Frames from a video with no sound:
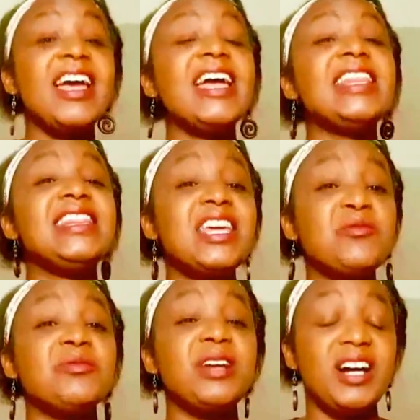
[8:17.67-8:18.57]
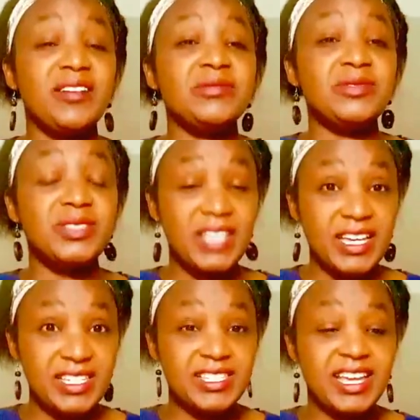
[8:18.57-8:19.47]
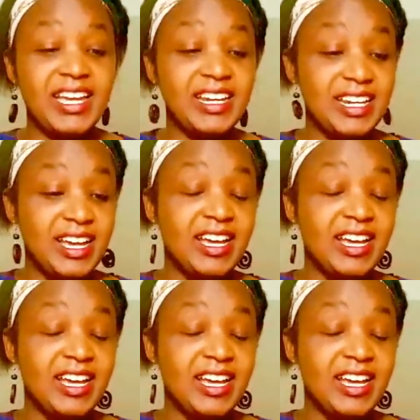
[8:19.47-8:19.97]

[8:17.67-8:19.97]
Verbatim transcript: and they would have to test and